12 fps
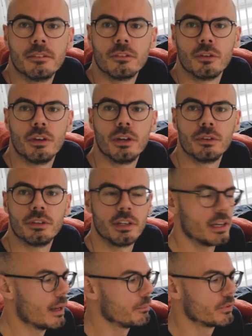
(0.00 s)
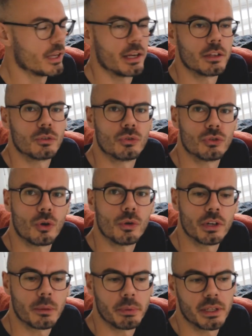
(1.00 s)
So here you see I'm starting to sort
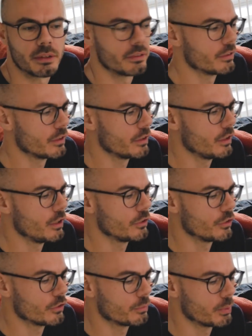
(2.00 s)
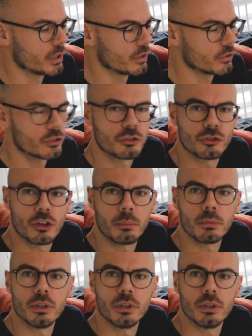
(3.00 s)
it a bit, just because some